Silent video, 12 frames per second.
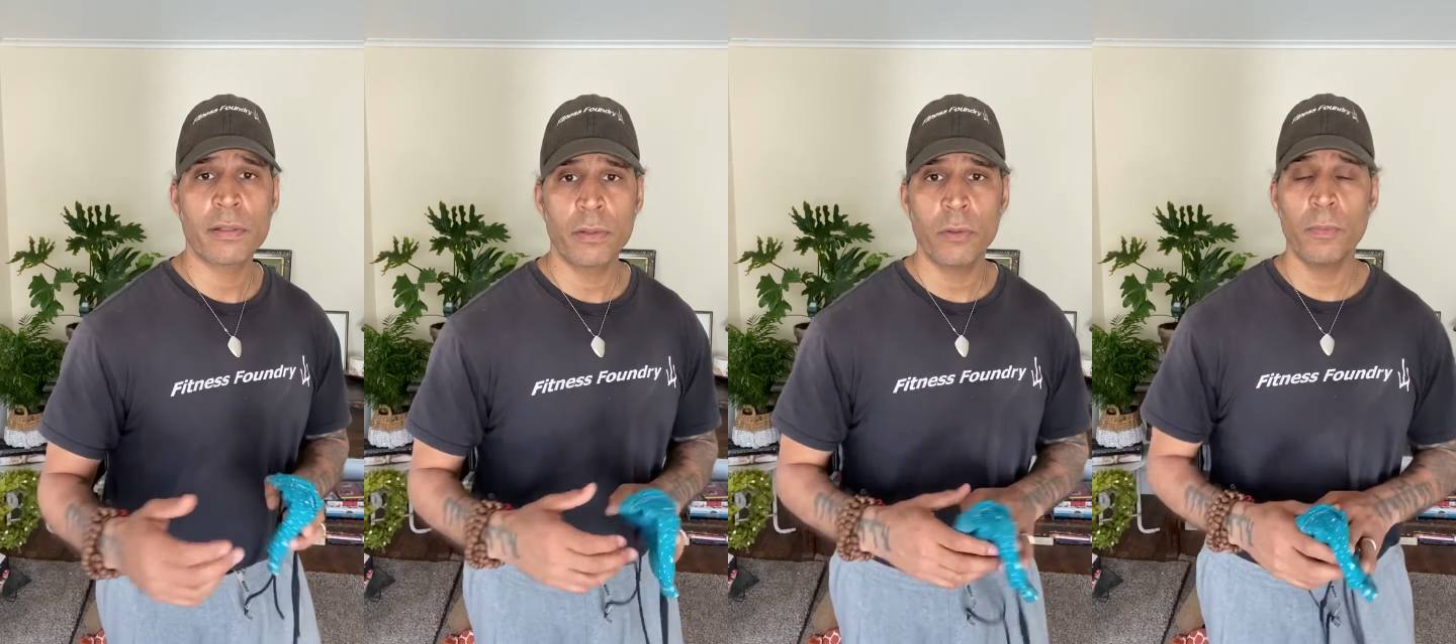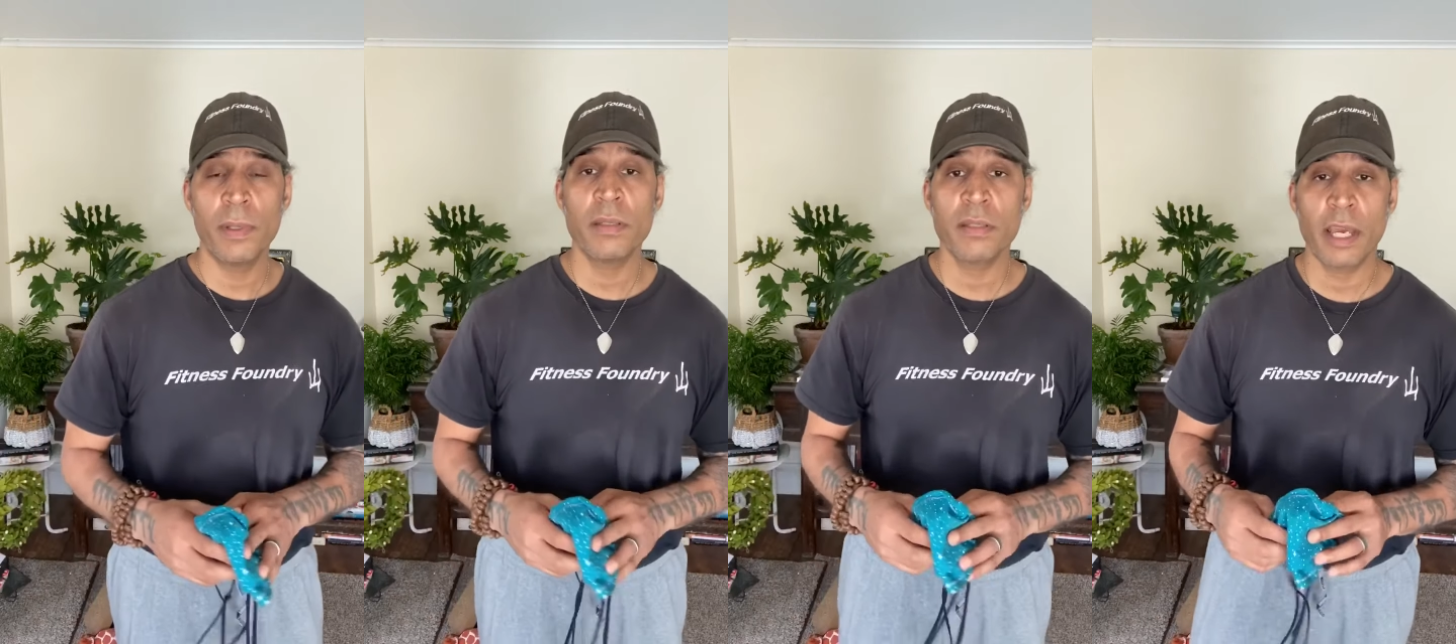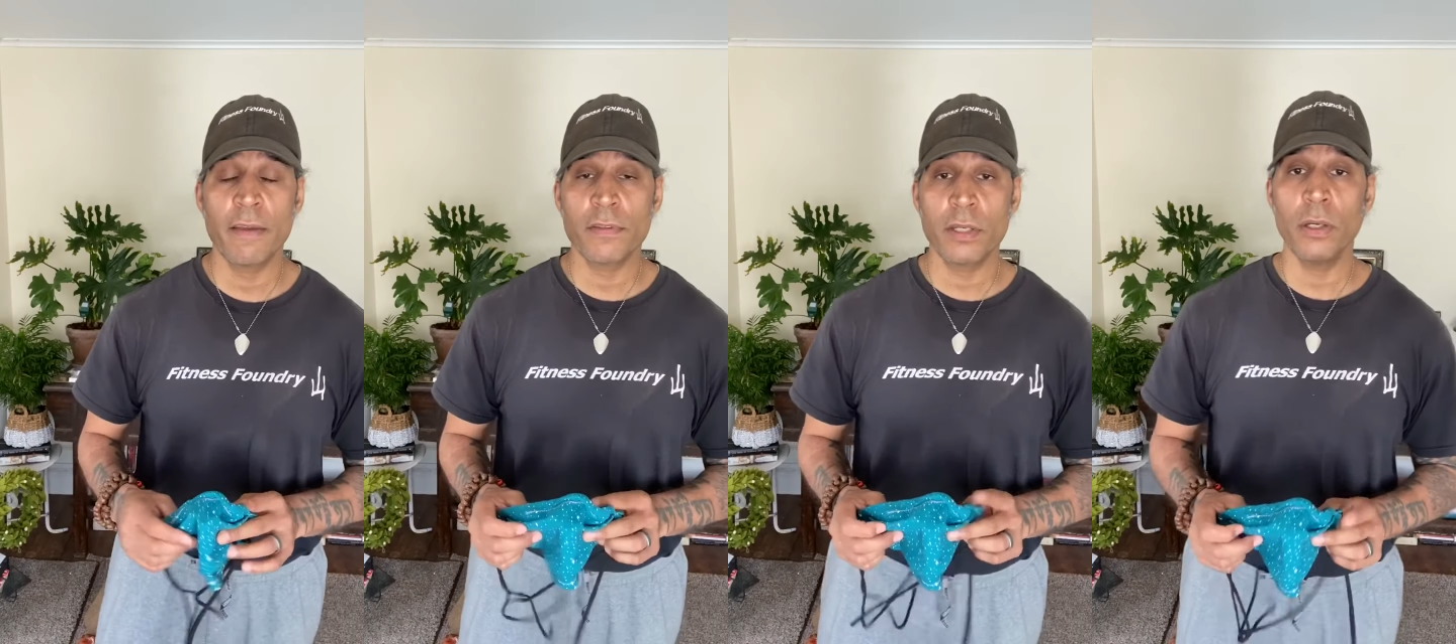to be
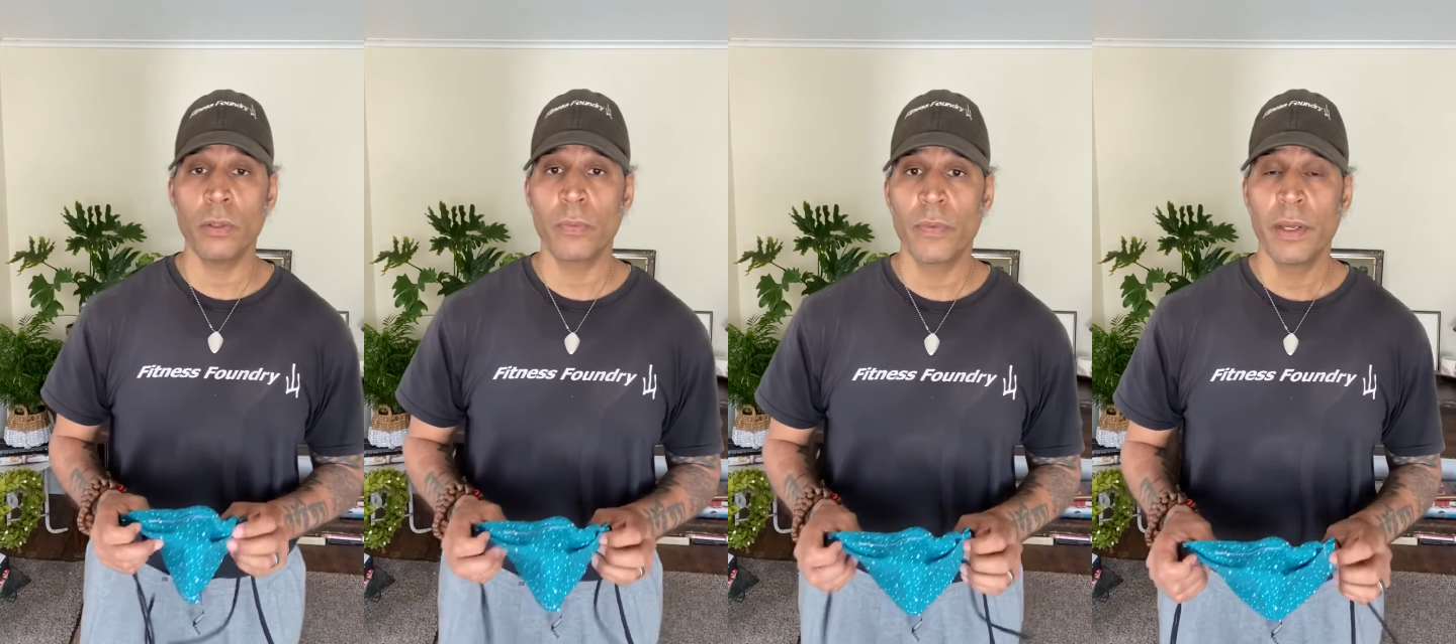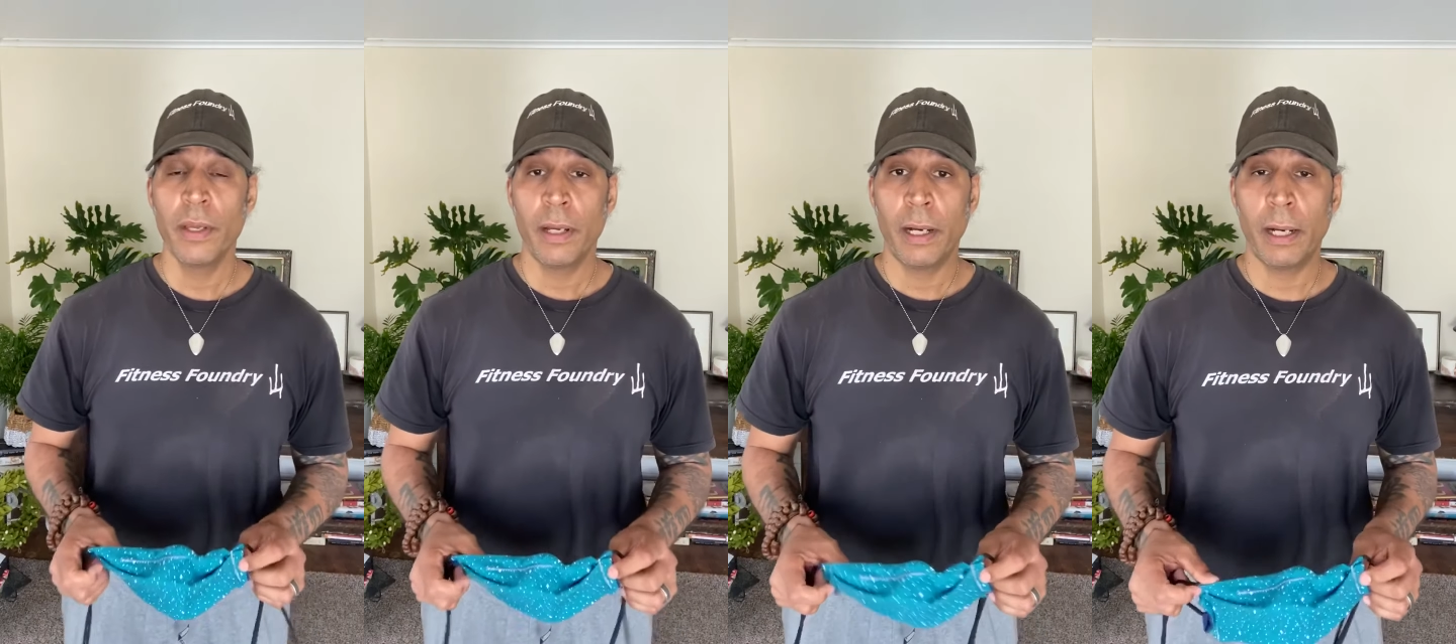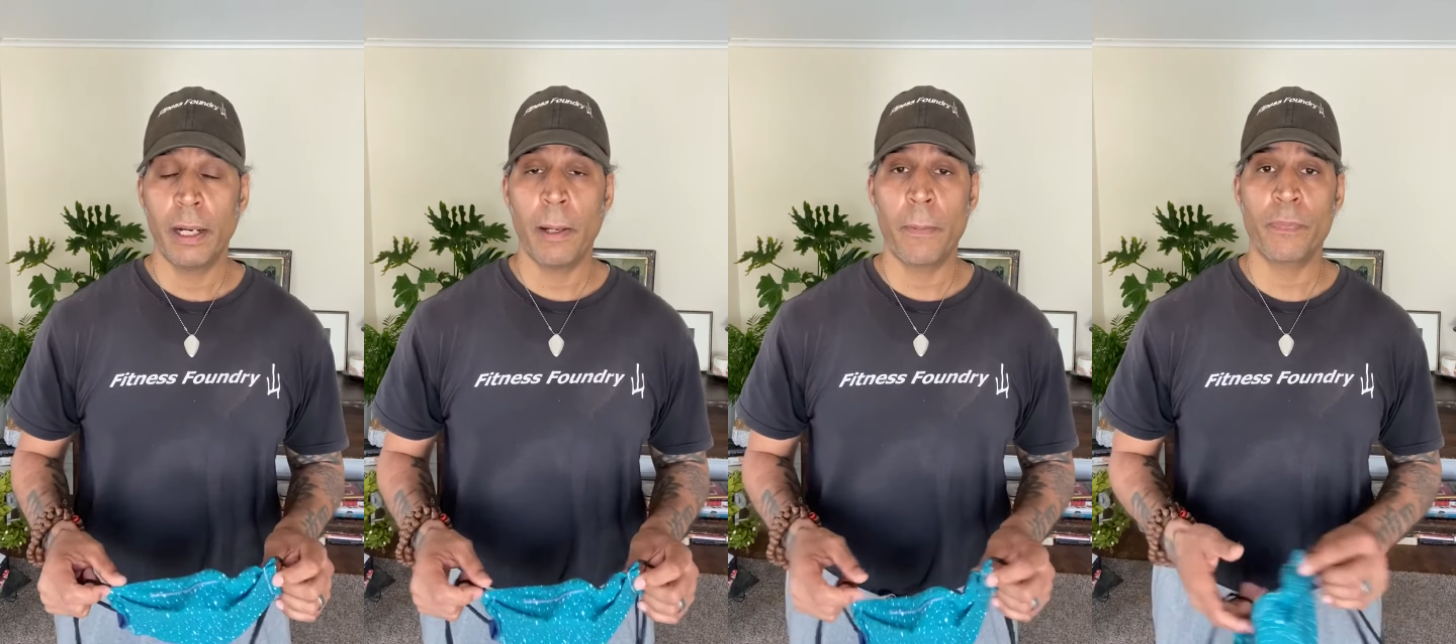safe too.
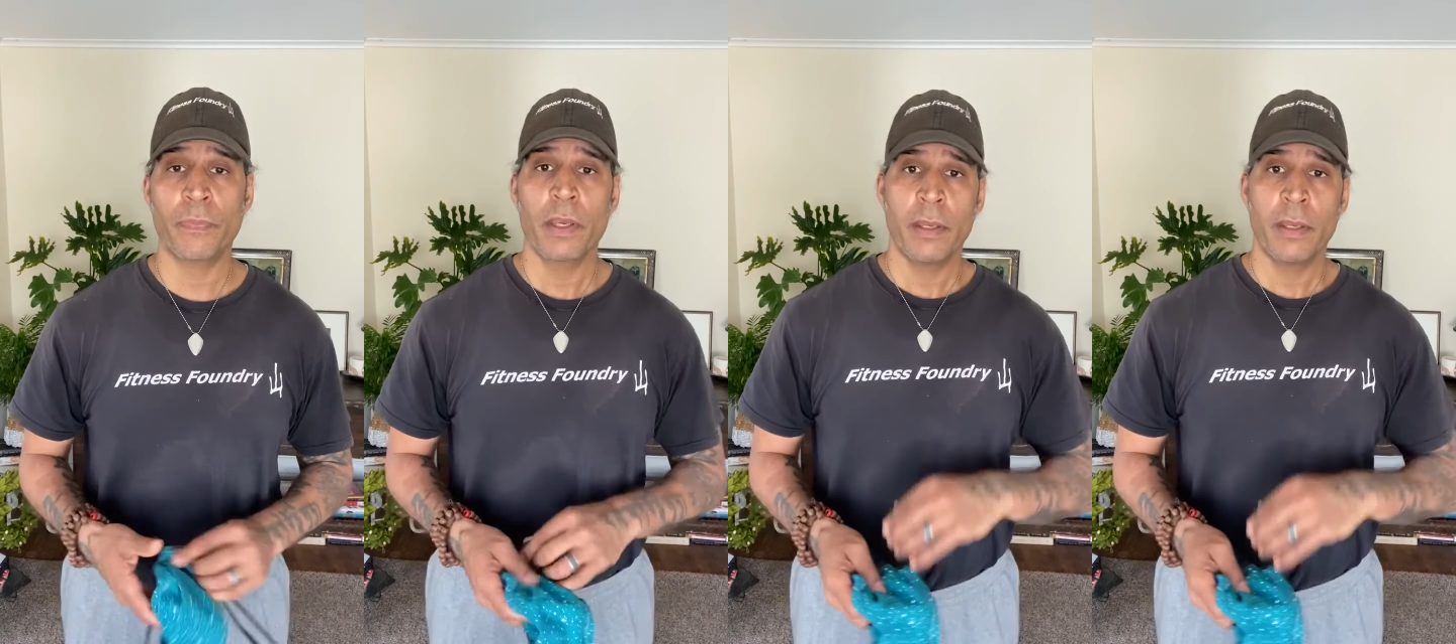And